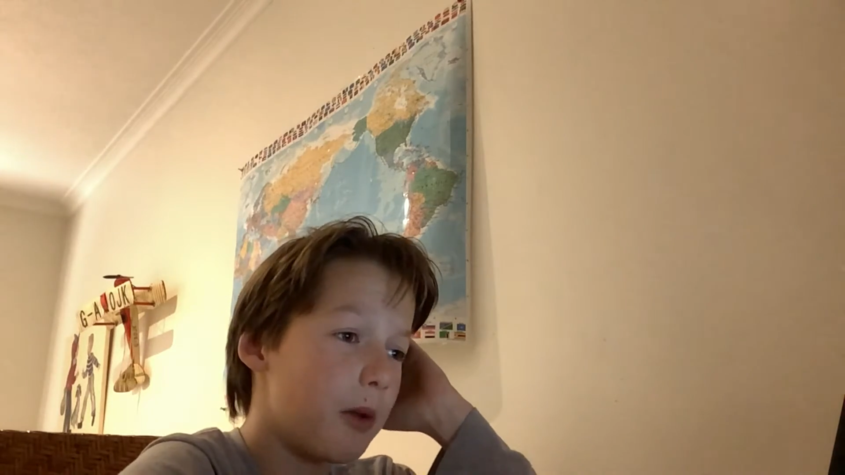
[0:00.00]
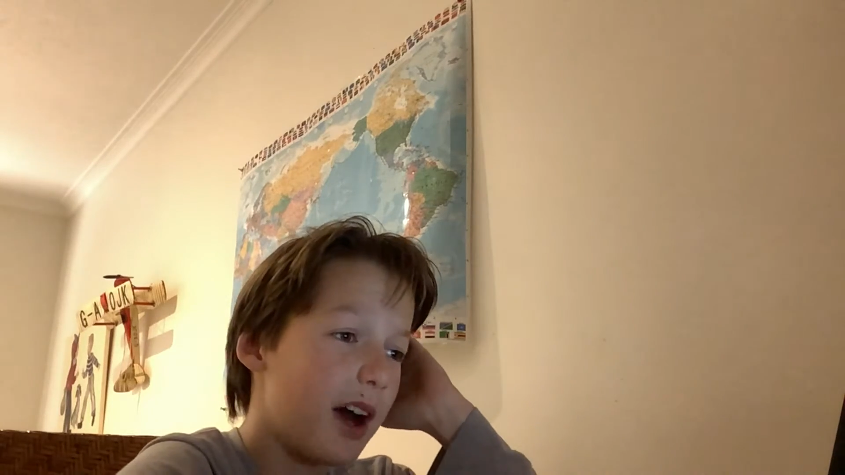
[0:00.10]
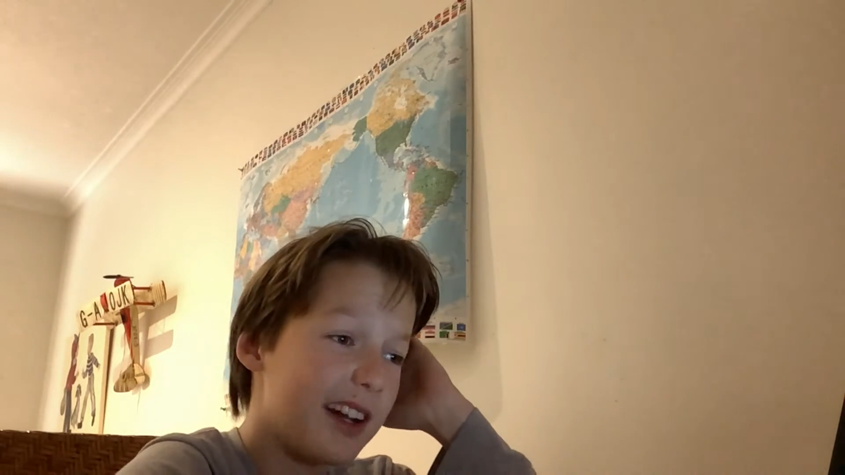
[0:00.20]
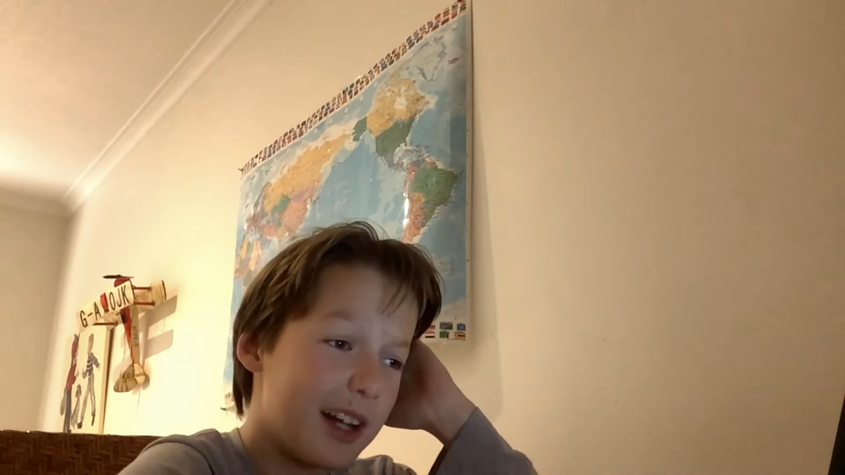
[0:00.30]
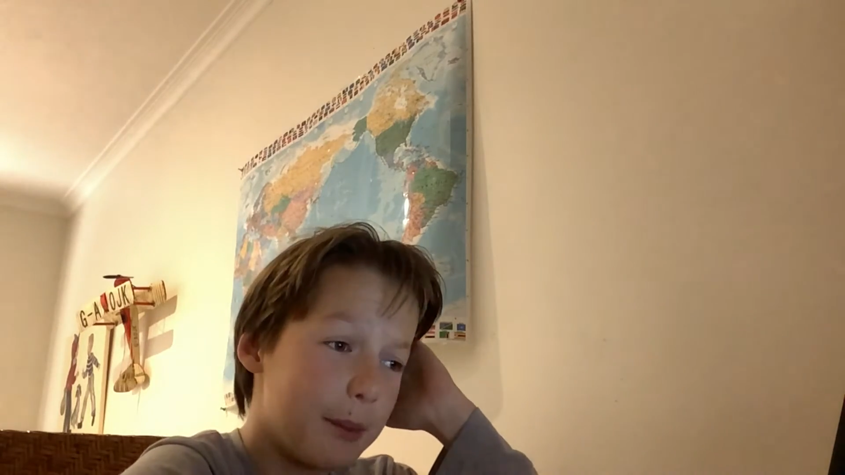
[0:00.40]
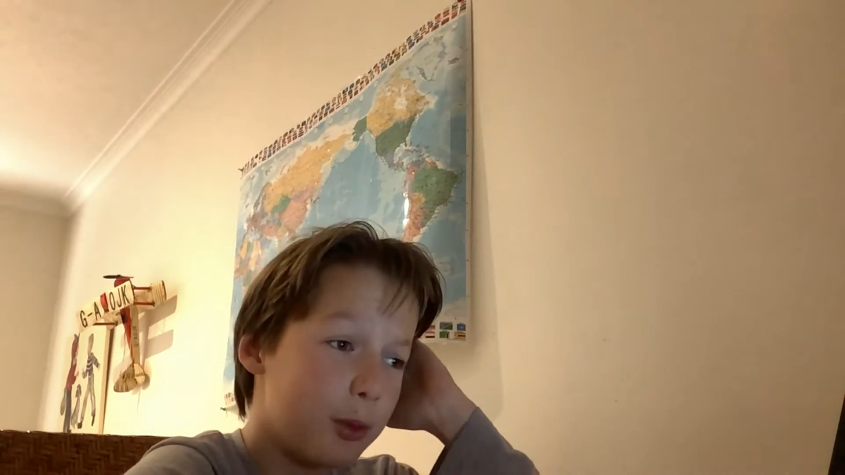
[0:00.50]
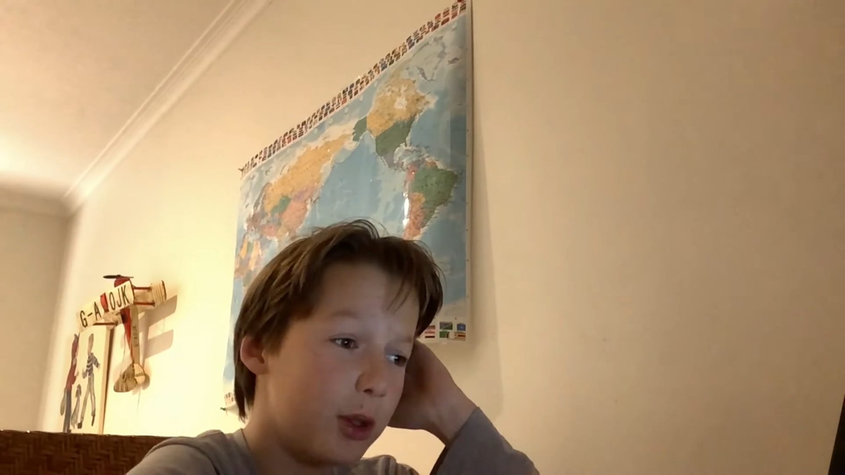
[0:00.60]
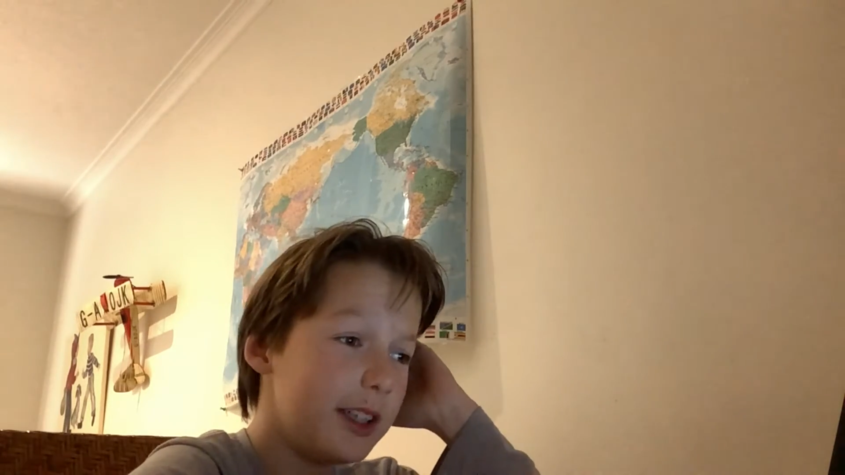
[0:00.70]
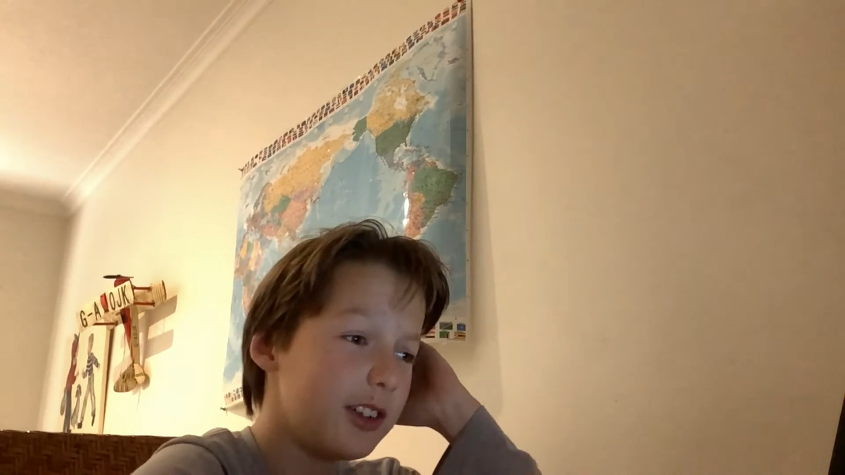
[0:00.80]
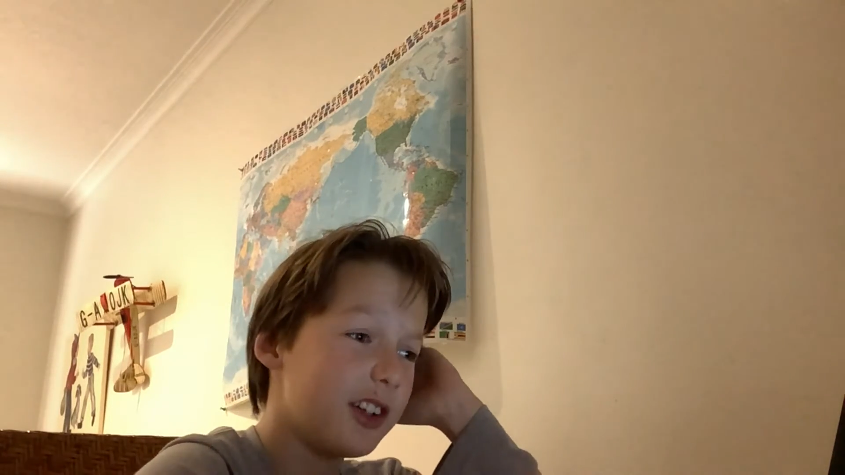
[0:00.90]
by 10
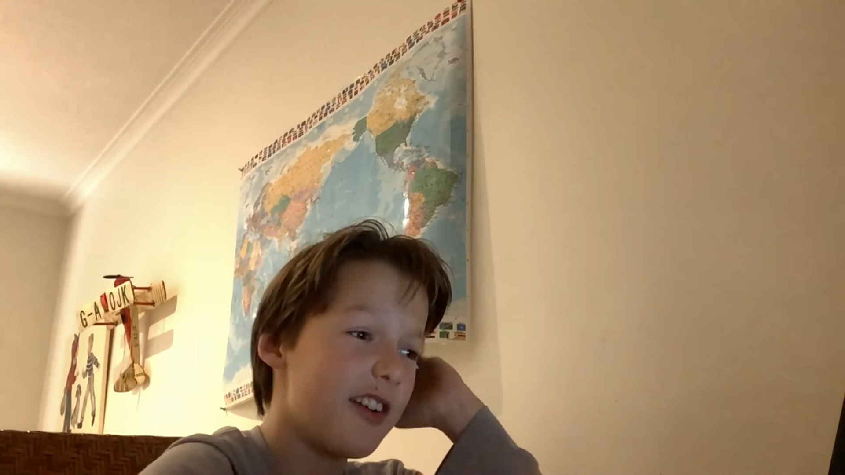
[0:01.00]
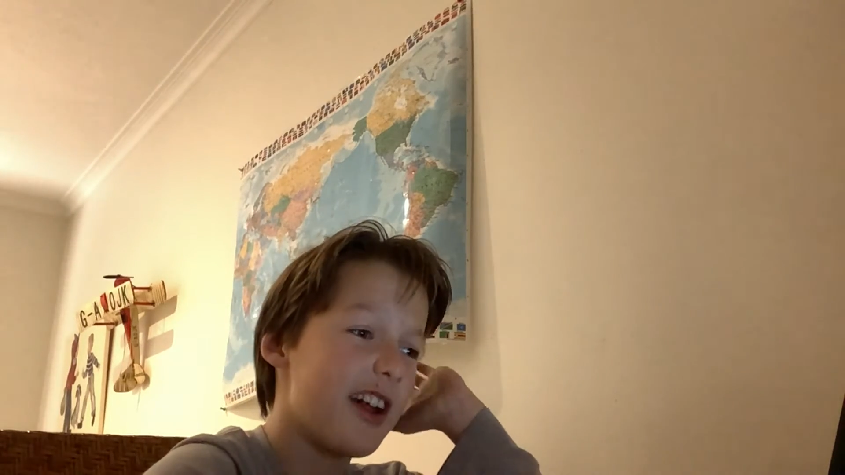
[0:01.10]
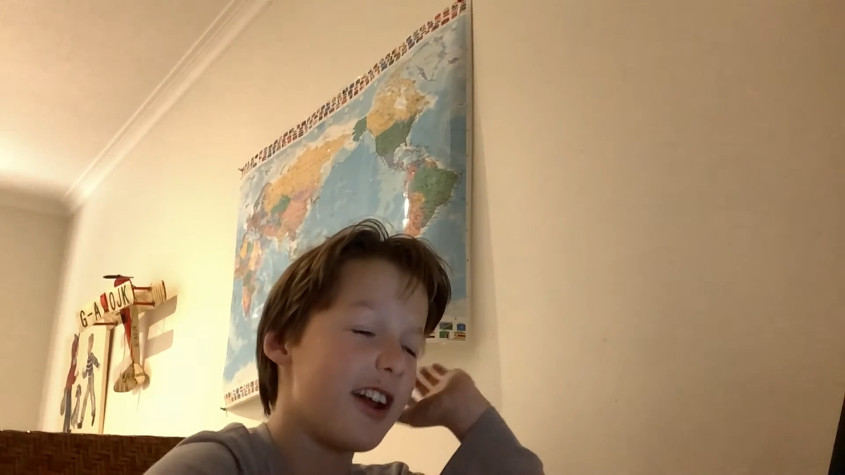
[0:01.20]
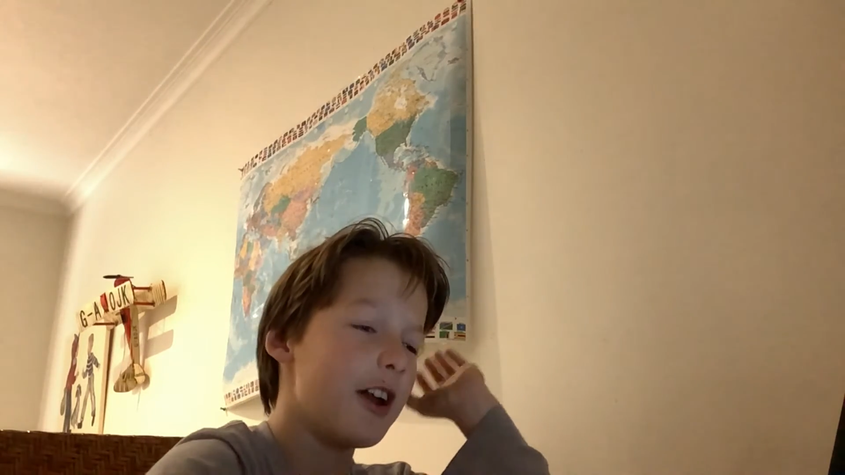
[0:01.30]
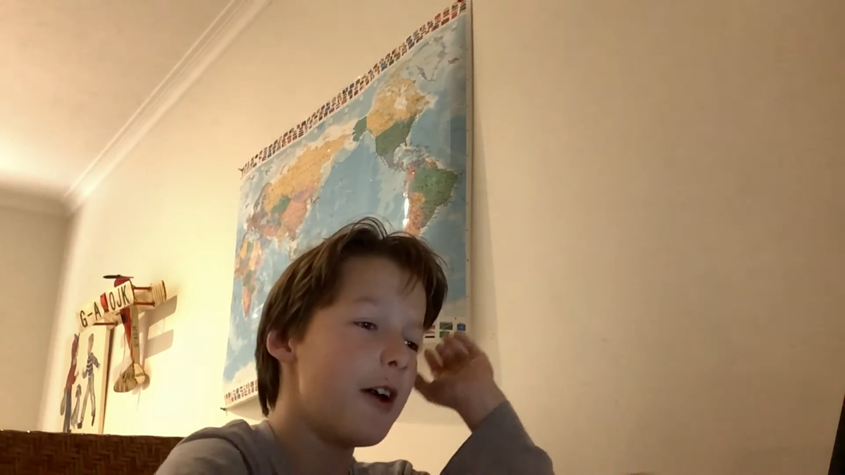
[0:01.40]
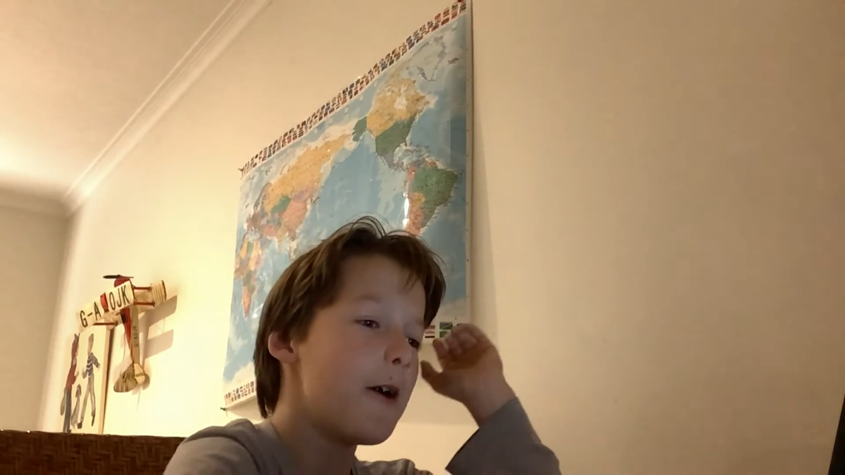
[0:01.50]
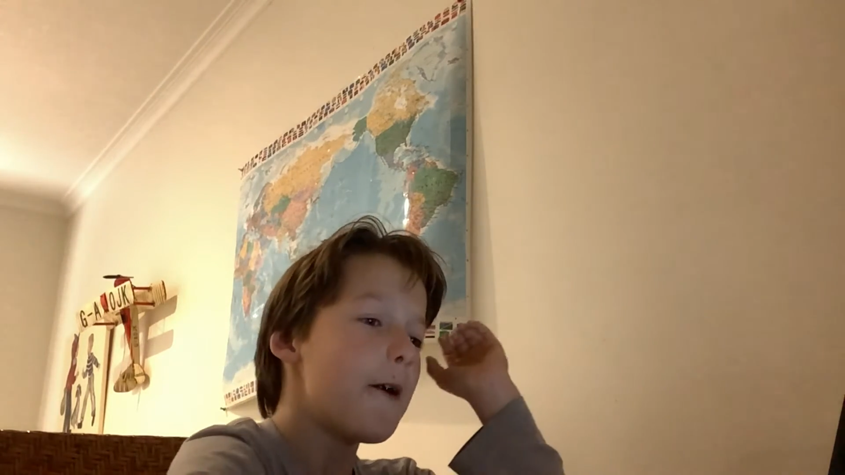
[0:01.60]
points, and then